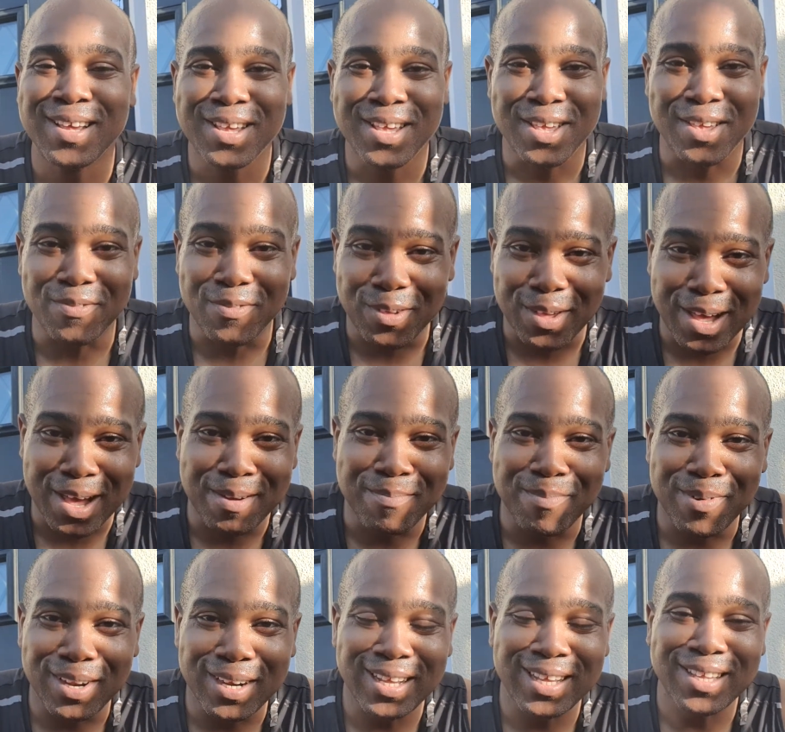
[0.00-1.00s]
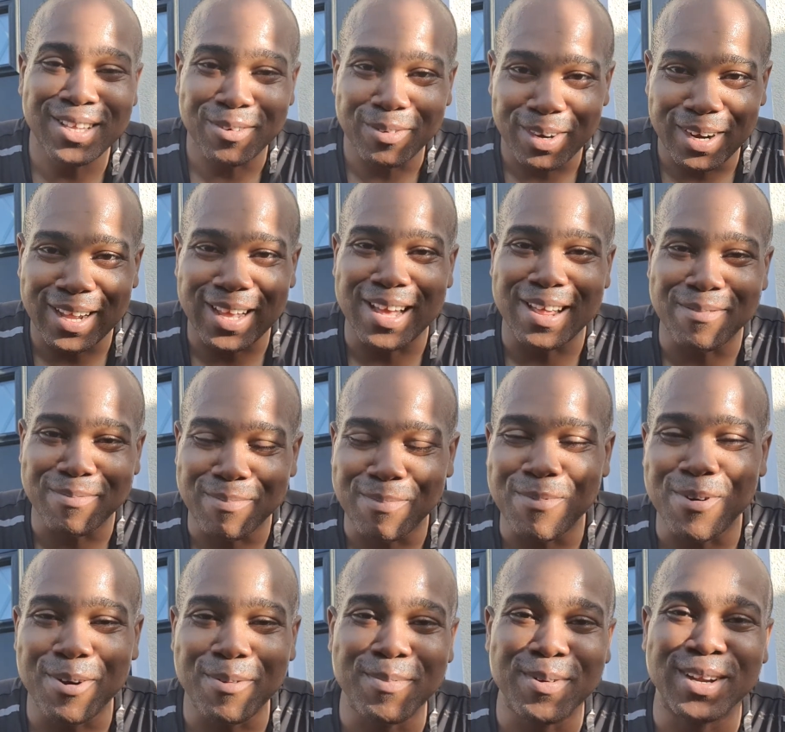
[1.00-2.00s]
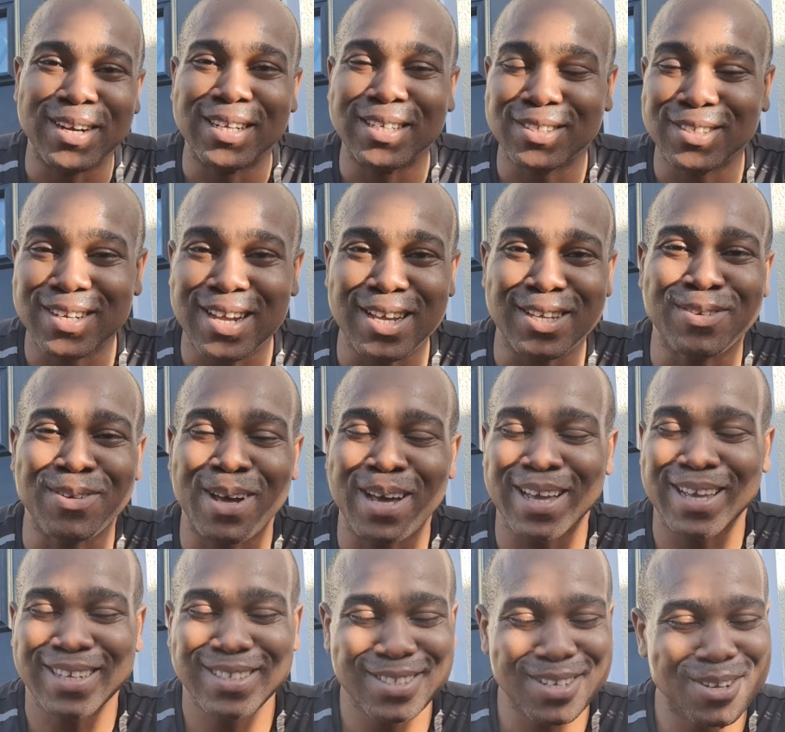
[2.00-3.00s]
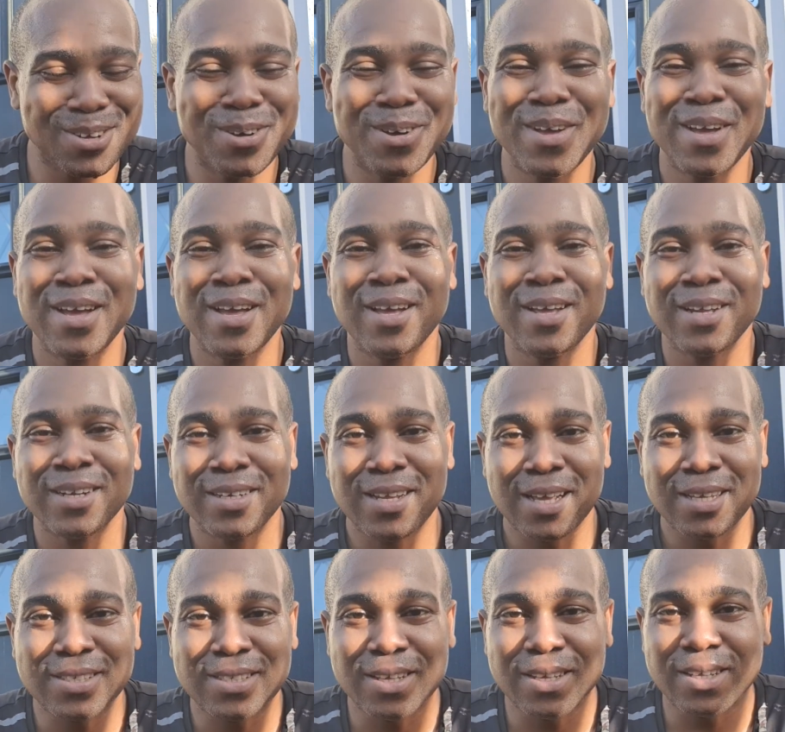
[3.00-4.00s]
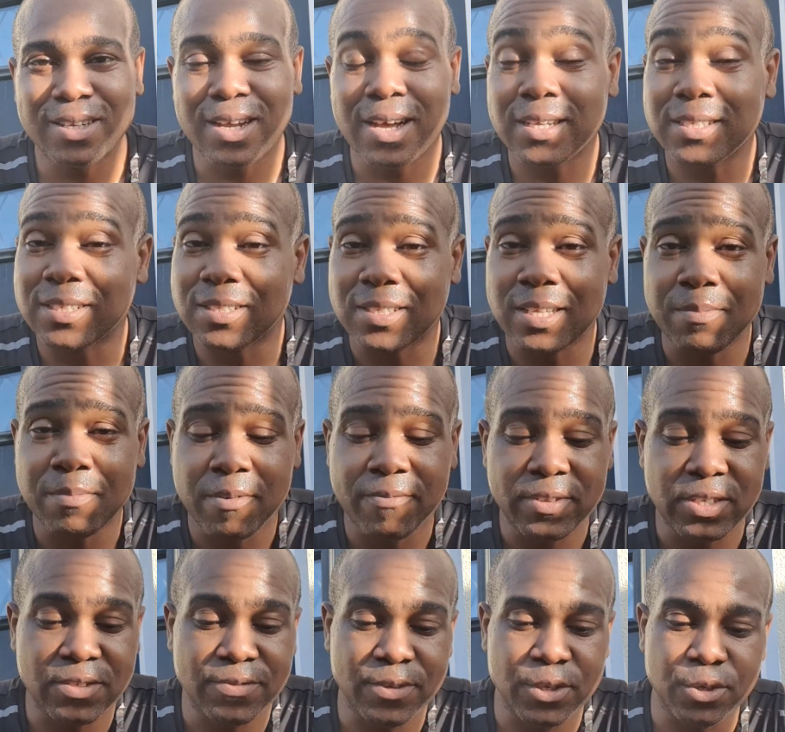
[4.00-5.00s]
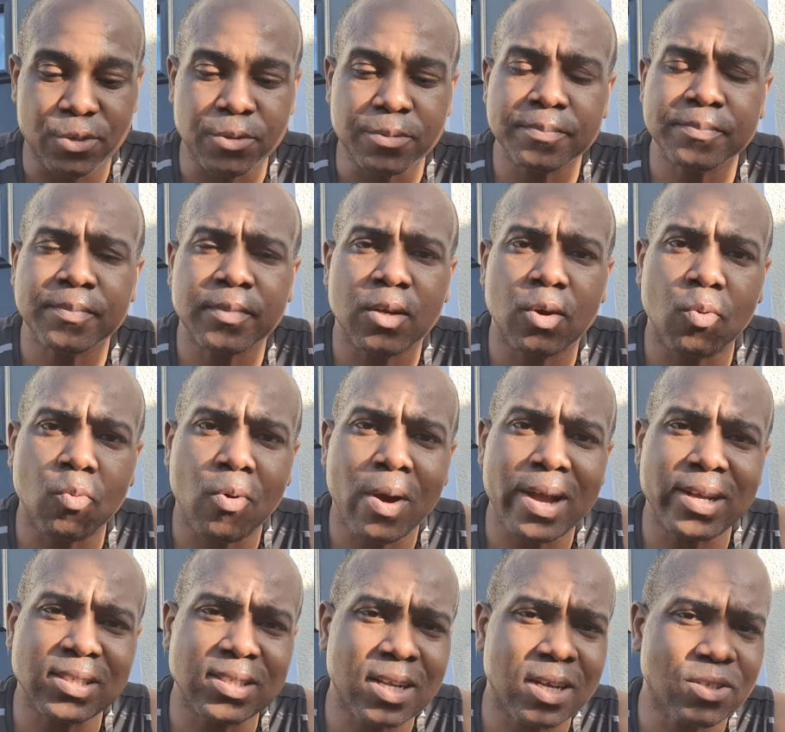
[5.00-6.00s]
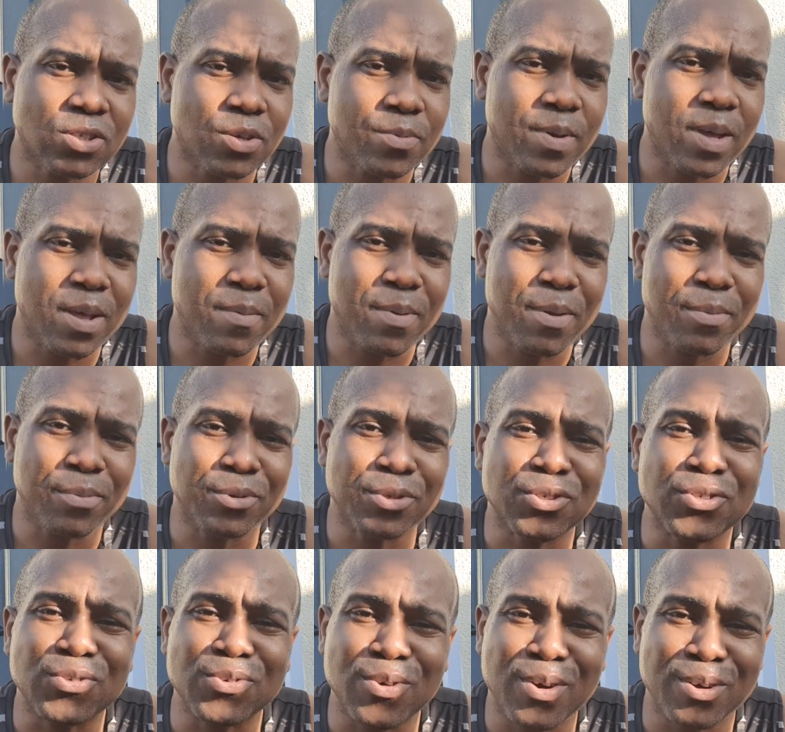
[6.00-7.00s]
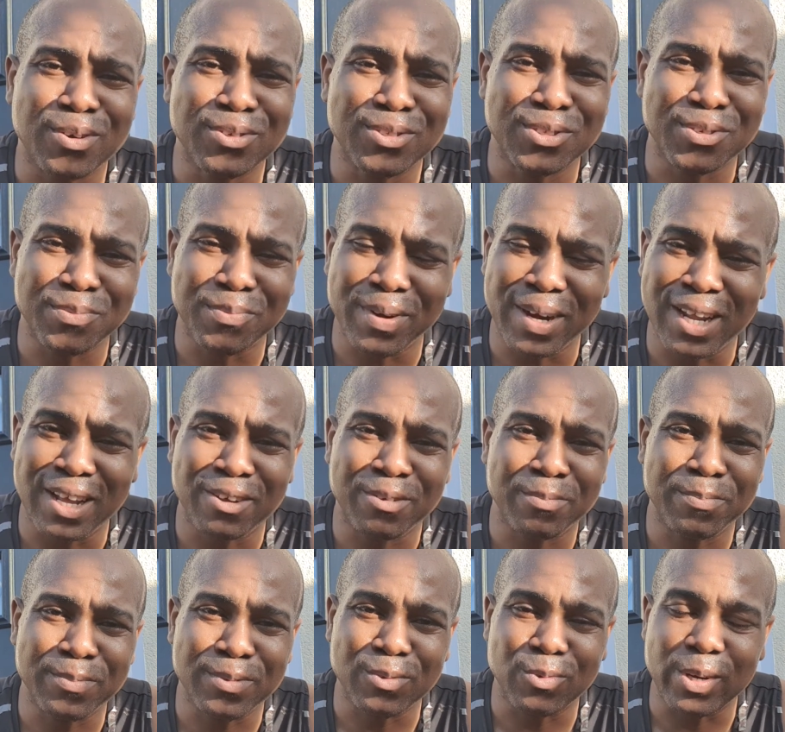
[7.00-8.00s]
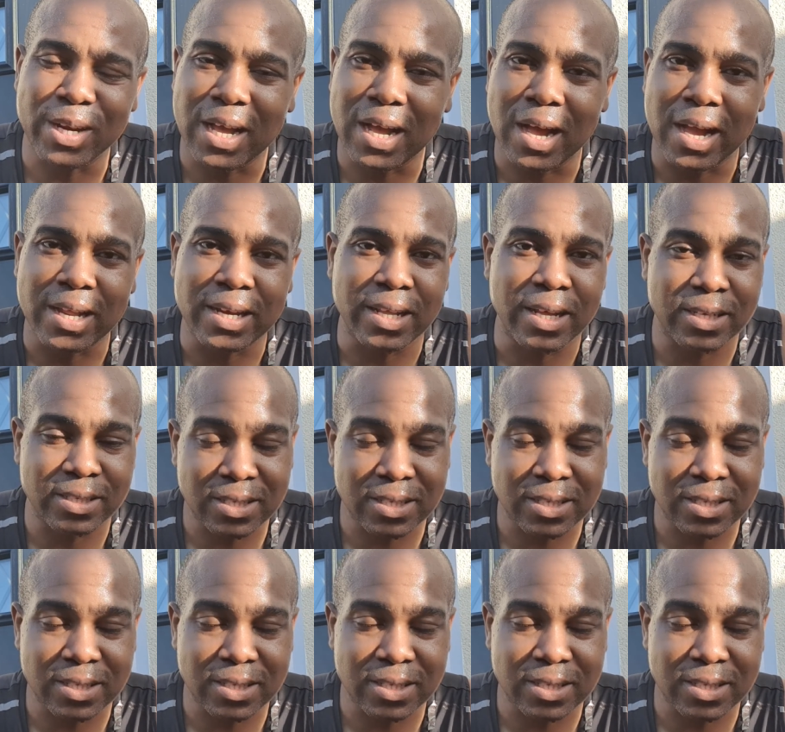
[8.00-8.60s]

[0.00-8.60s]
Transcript: If you earn money, you want to earn more money. So that's why. So that's the theme of this video. Why is it that so many people struggle to bring up with their ideas?